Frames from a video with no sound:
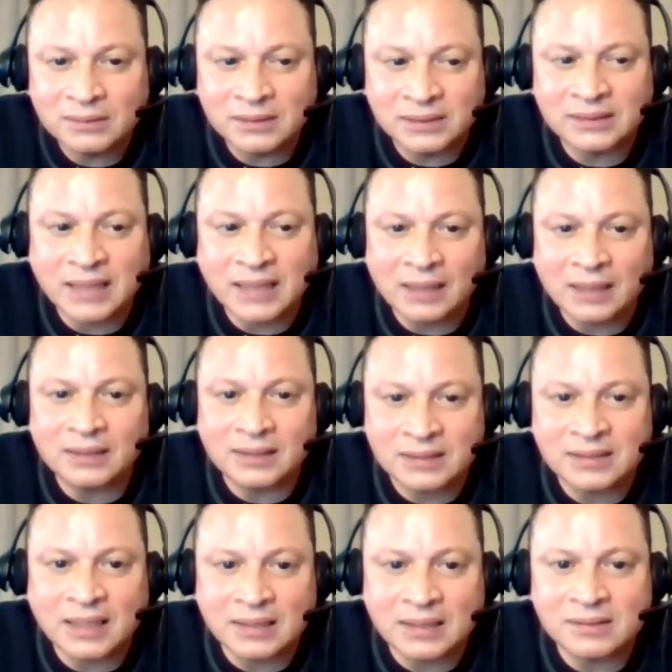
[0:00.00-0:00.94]
It's not
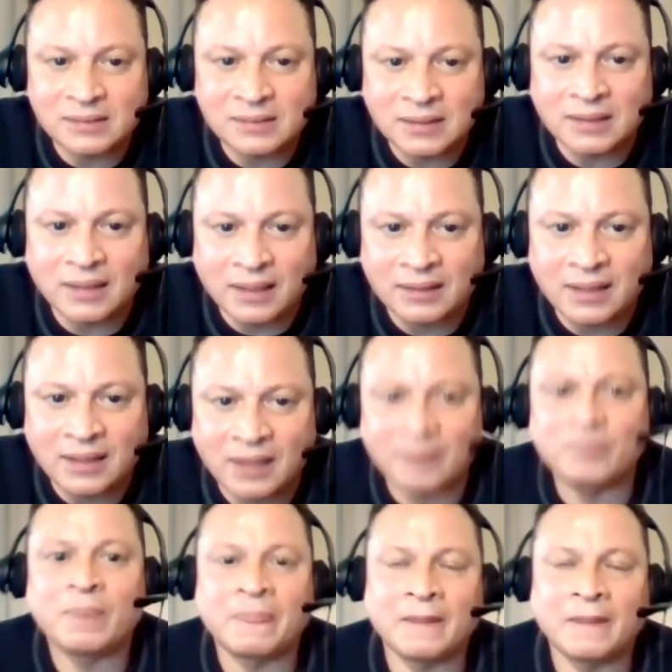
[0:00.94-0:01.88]
it's not your thing like
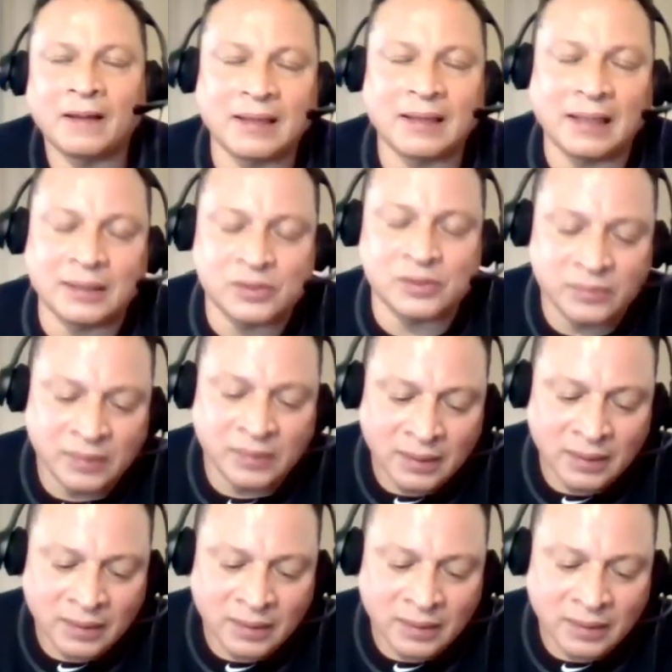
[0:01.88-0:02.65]
that. I got you.